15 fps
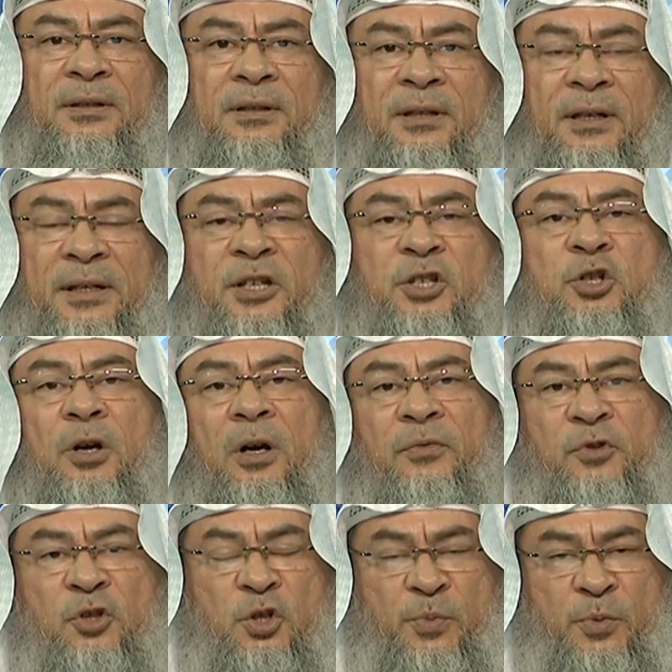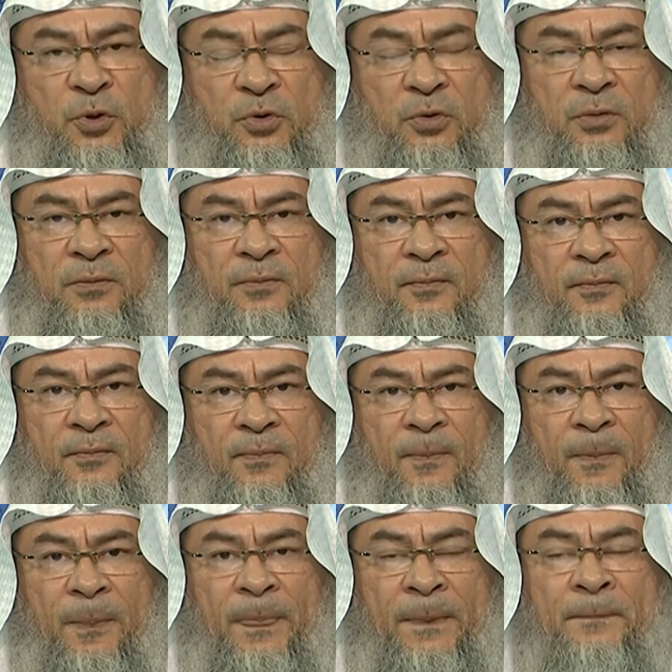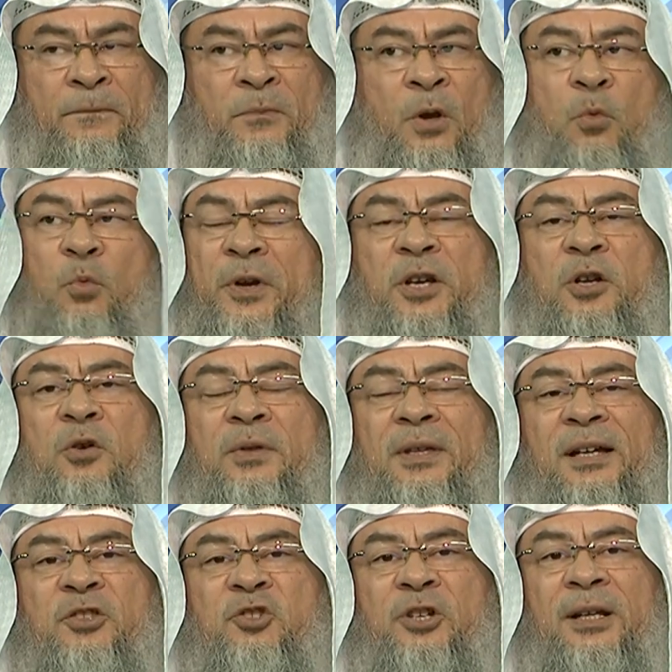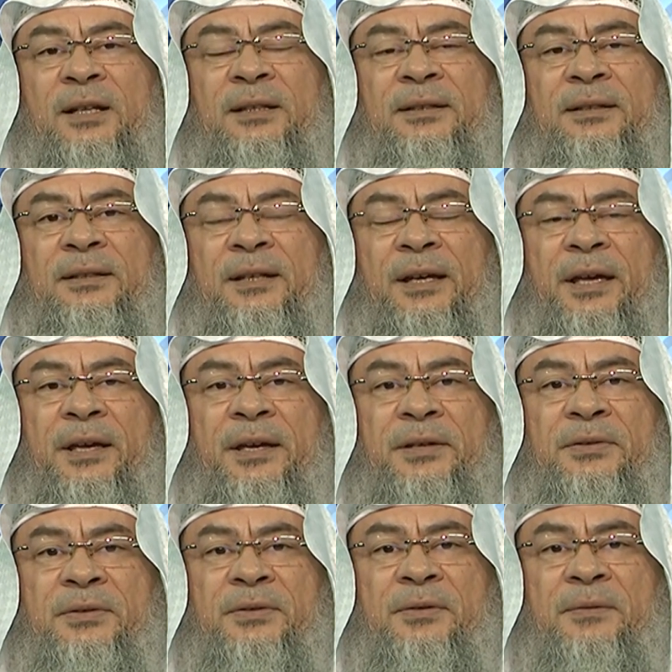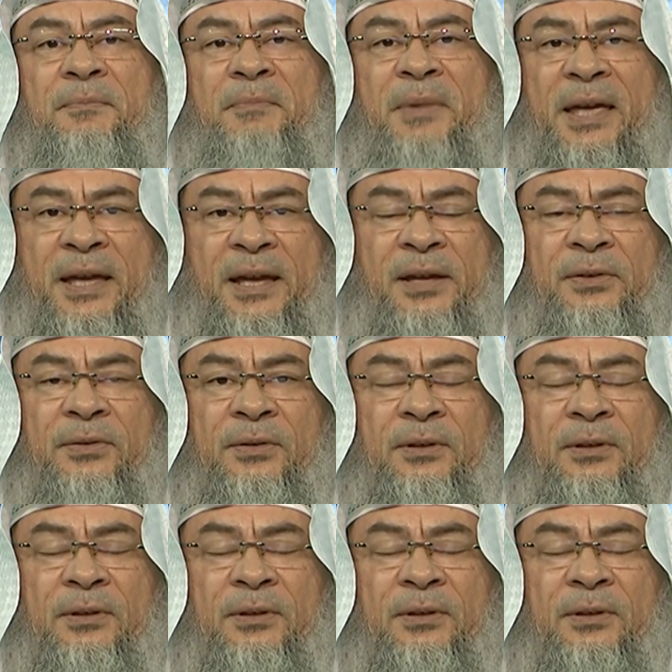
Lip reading: an issue of dispute. We know that gelatin is made